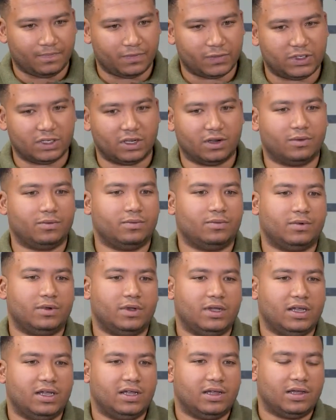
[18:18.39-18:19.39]
So
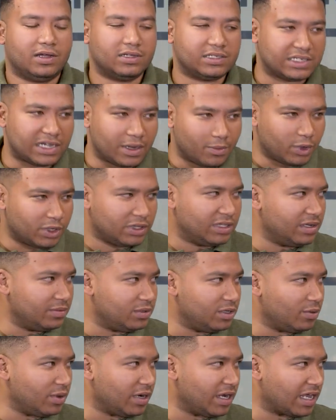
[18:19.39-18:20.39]
I was somewhat
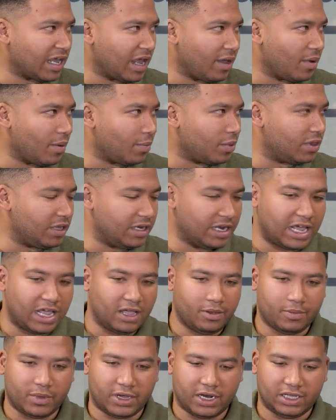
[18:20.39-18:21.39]
tipsy when I came up with the
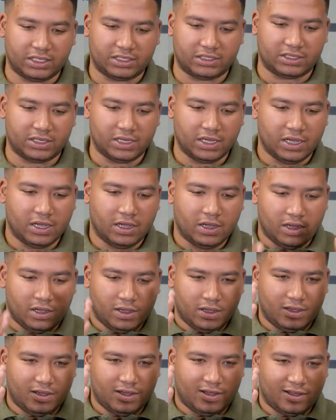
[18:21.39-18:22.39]
name, but it's,
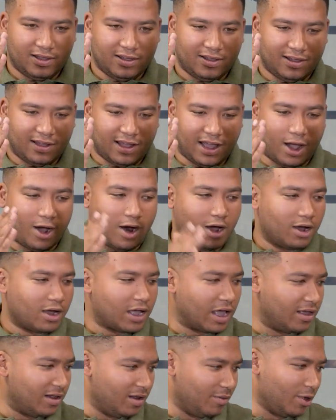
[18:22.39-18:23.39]

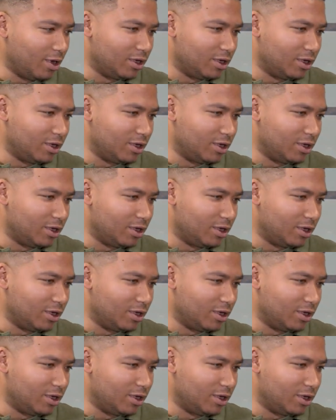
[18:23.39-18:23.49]
okay, let me